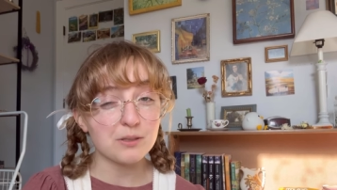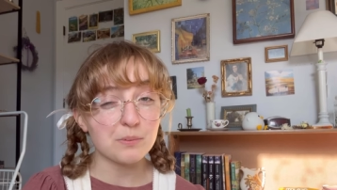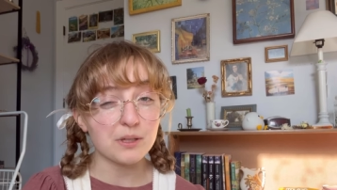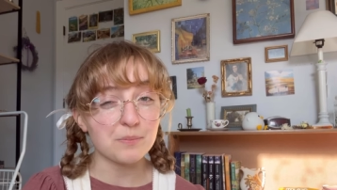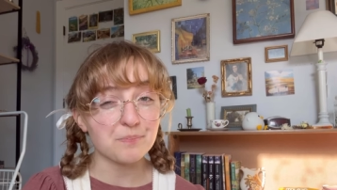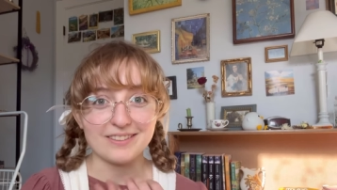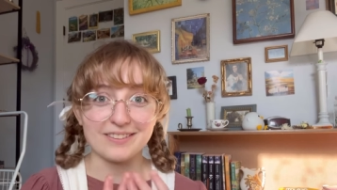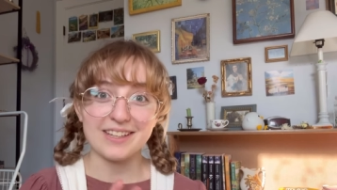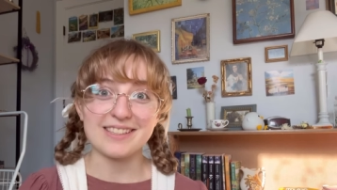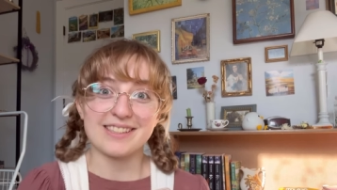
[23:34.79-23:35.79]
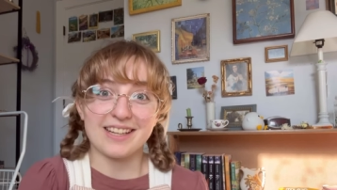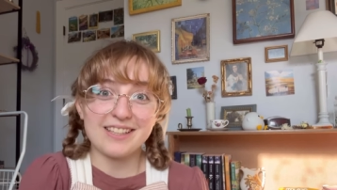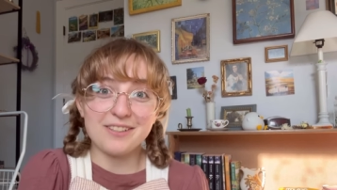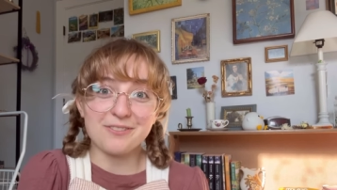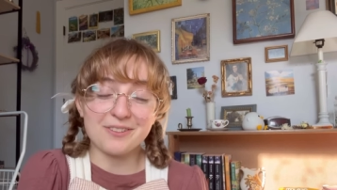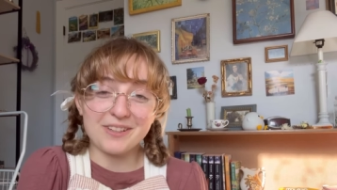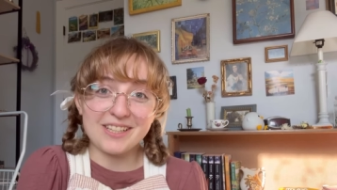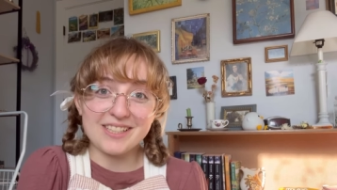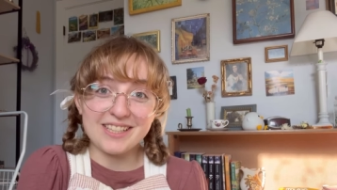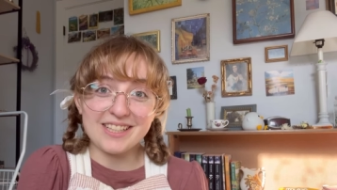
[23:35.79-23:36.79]
But so yes, thank you for
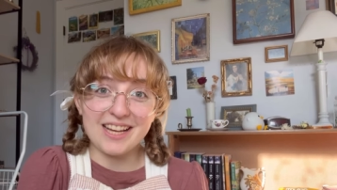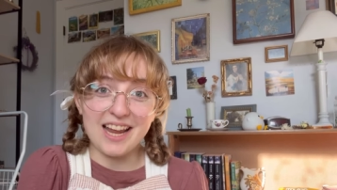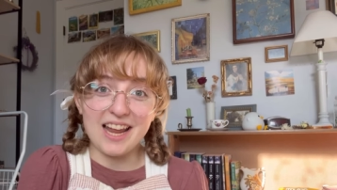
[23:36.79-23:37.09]
watching.